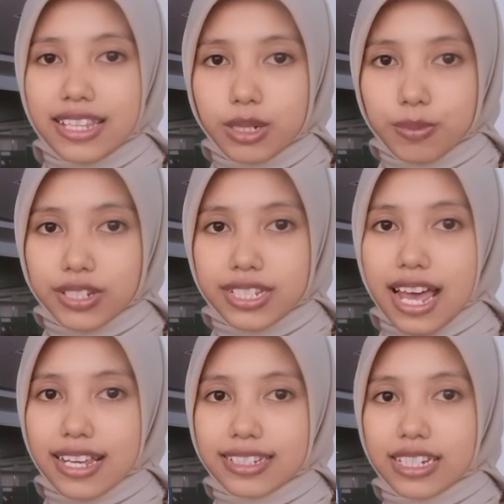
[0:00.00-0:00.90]
This
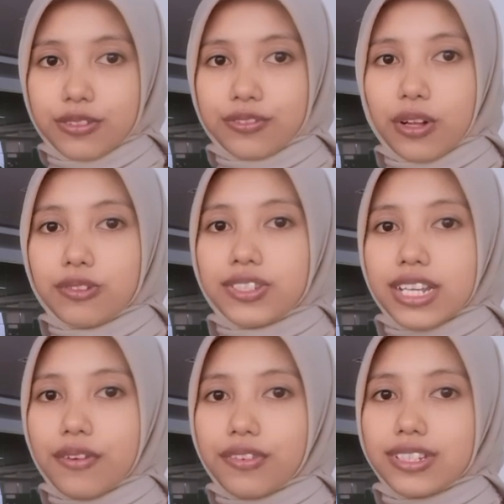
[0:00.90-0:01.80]
process involves
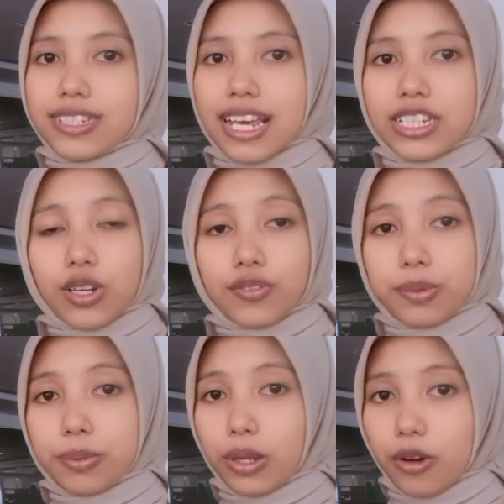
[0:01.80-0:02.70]
several stages of
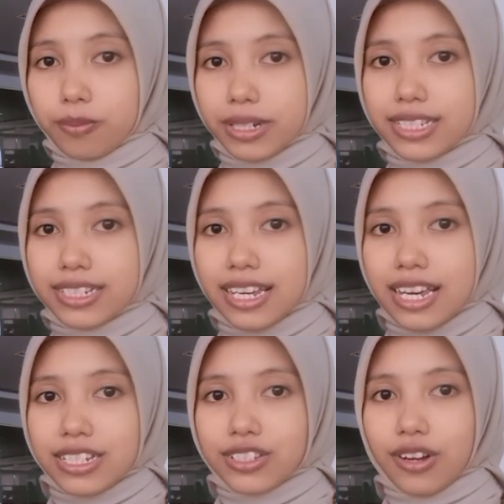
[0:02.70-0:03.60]
development,
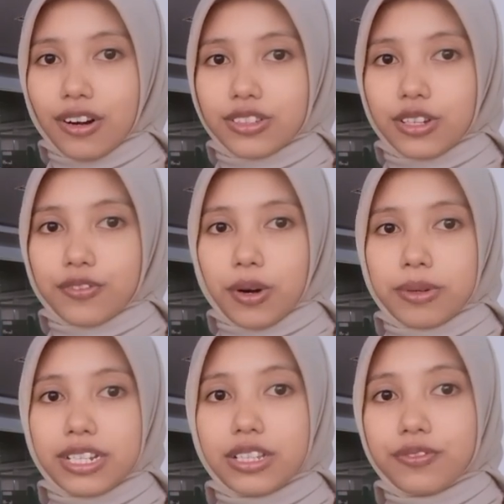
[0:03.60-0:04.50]
starting
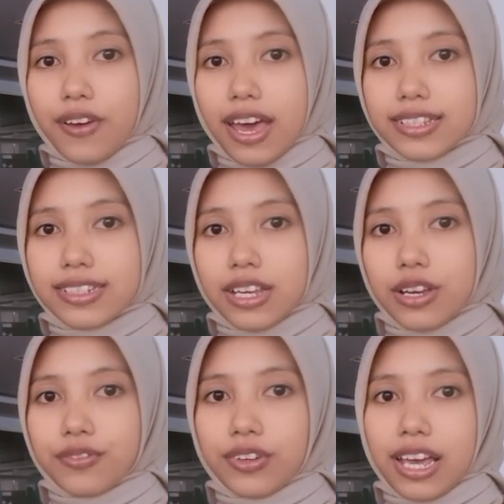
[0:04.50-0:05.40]
from an infant's
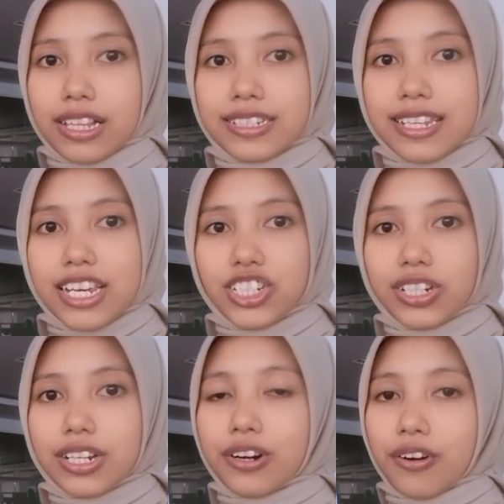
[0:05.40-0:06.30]

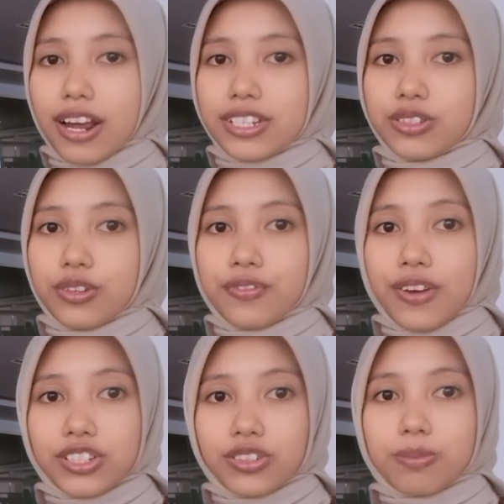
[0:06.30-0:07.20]
vocalization and cries to
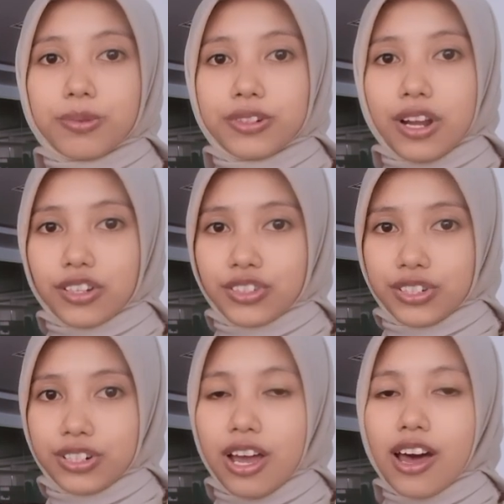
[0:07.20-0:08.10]
eventual
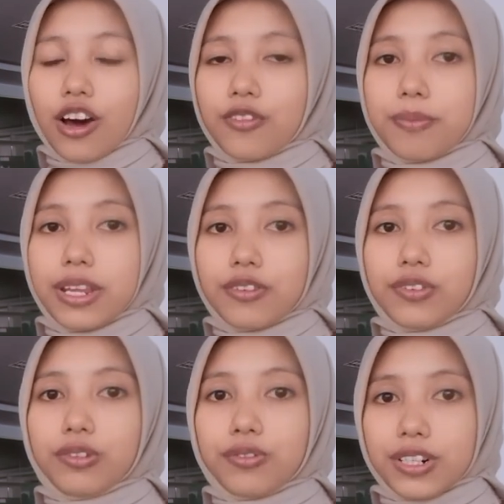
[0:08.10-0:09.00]
production of
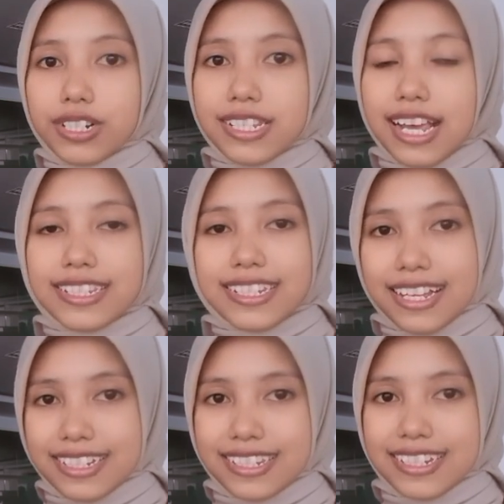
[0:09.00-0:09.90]
meaningful words and
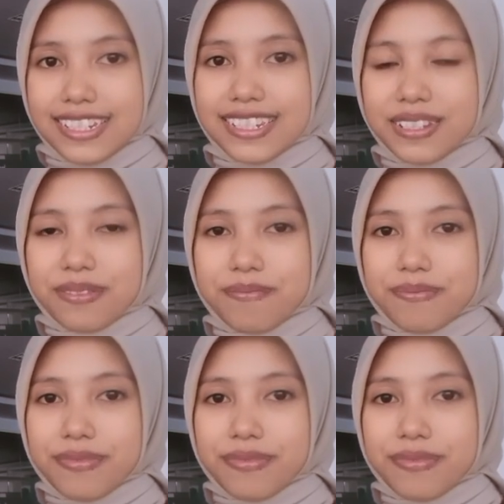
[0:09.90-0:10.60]
sentences.